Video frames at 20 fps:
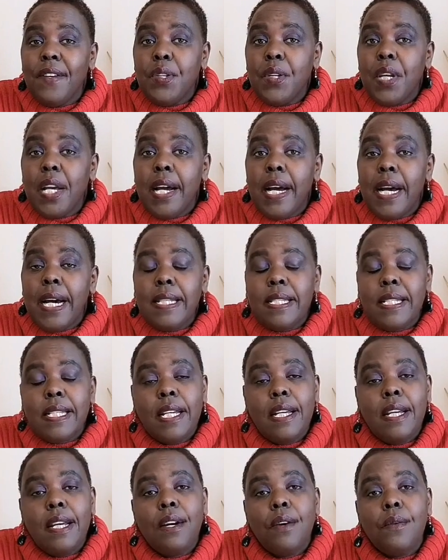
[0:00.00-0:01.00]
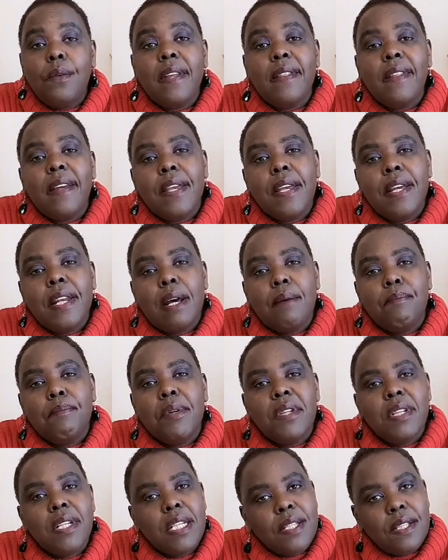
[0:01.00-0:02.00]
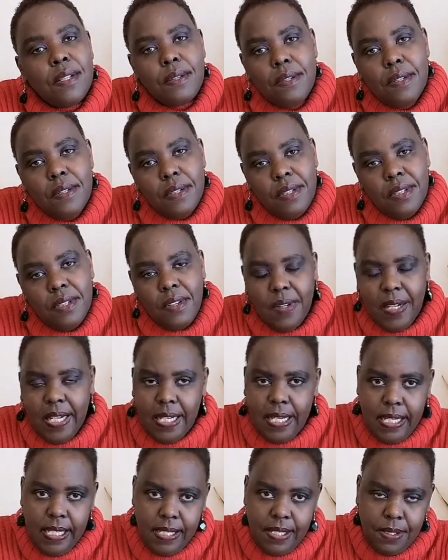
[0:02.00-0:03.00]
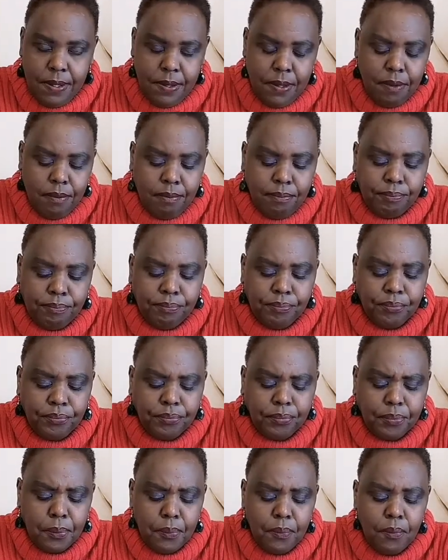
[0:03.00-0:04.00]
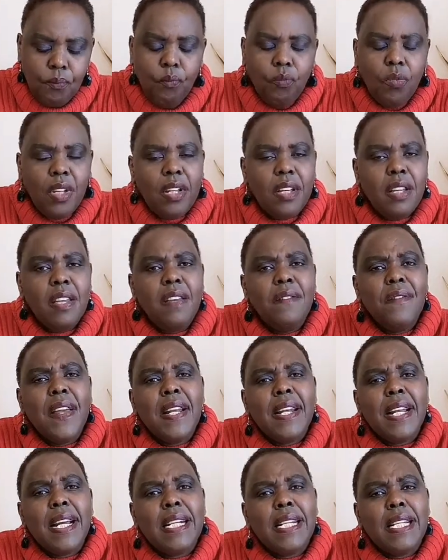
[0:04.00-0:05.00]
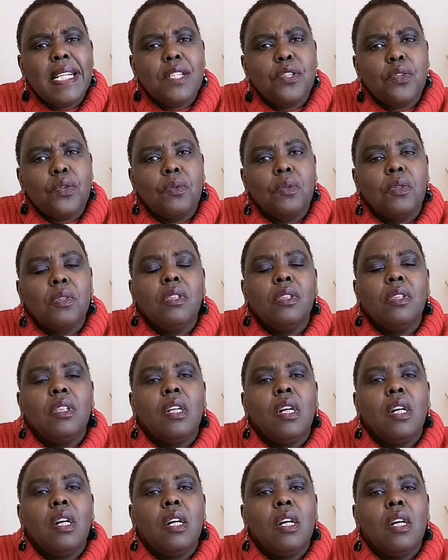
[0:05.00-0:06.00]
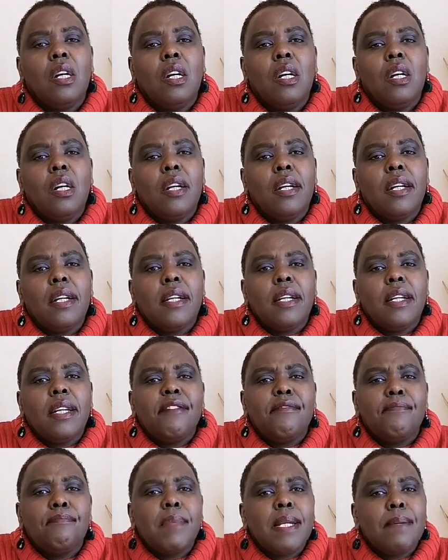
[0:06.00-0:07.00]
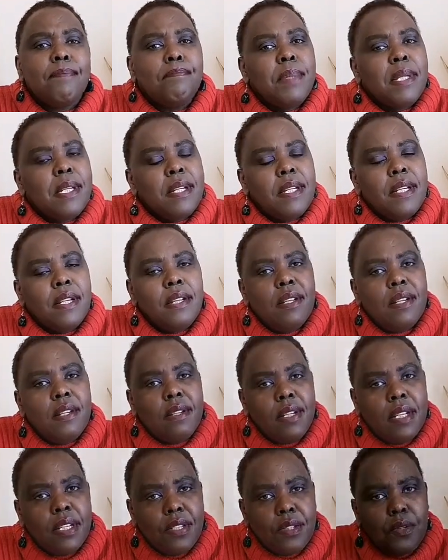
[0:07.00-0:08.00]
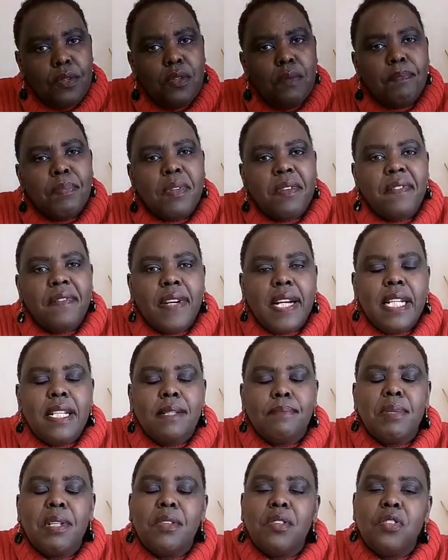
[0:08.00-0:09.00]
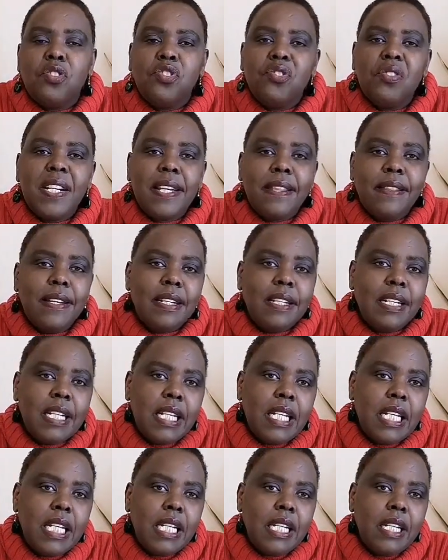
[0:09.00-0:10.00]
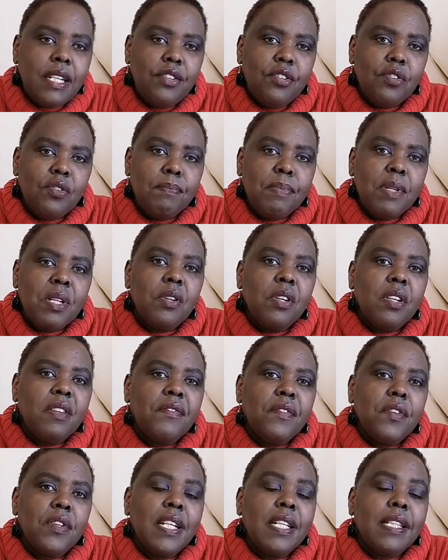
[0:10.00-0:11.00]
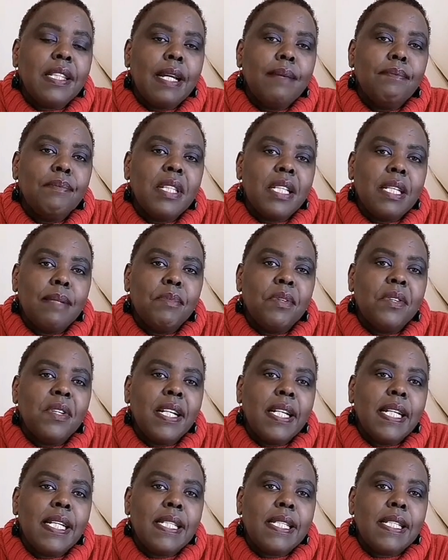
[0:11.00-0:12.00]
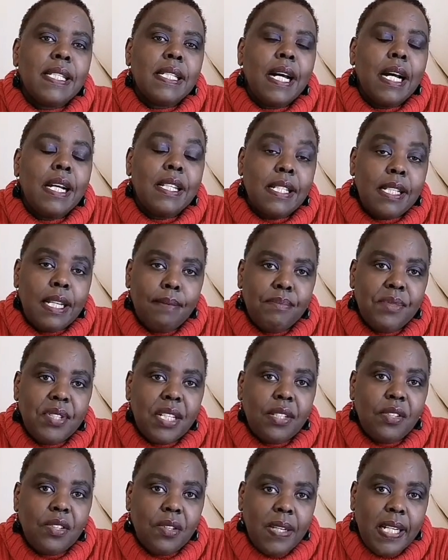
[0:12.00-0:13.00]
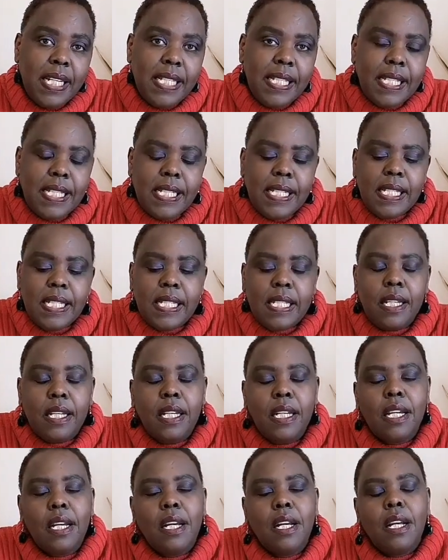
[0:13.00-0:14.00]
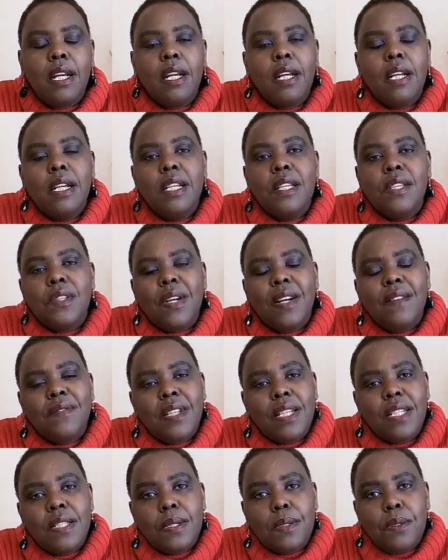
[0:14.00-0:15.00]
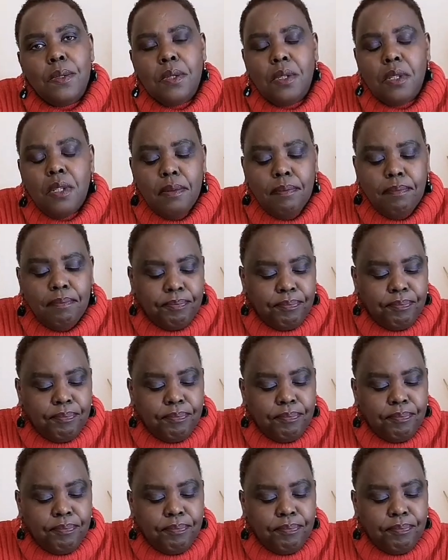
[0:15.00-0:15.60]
you're at, whether you're in a boarding school or a day school. If you're in a day school, if maybe your school provides, because during the day you will be going for your timetable subject or lessons. So after school,